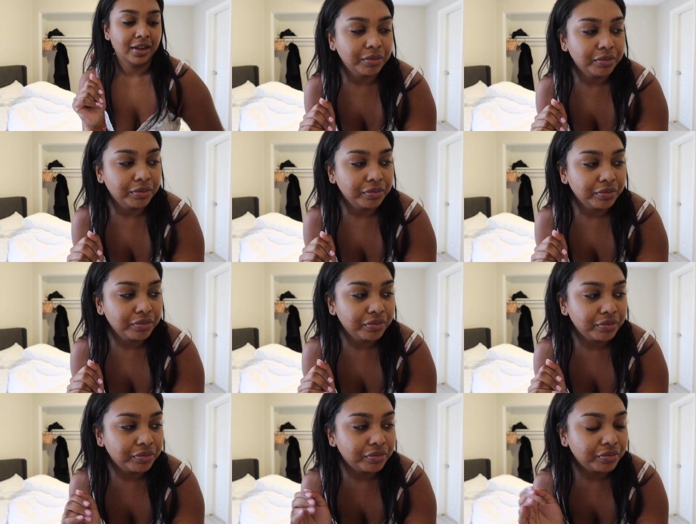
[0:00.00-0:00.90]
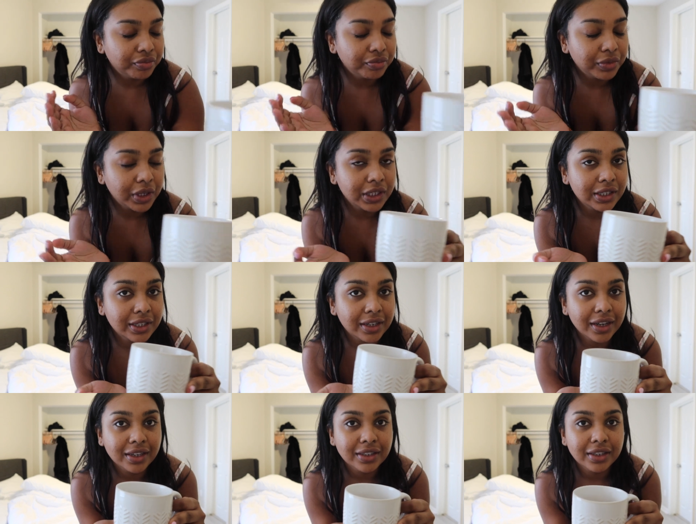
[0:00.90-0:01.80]
Um, it's the
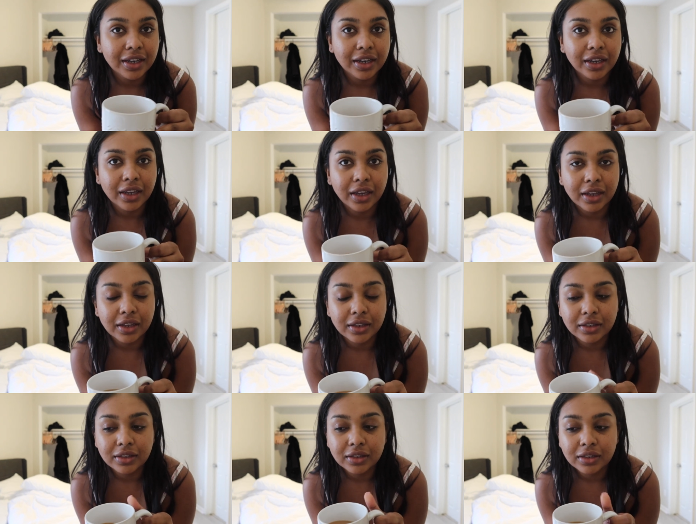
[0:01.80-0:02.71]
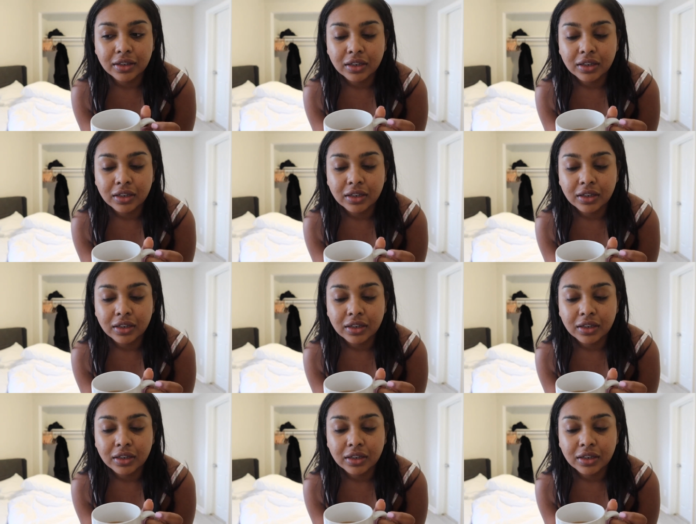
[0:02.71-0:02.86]
next day and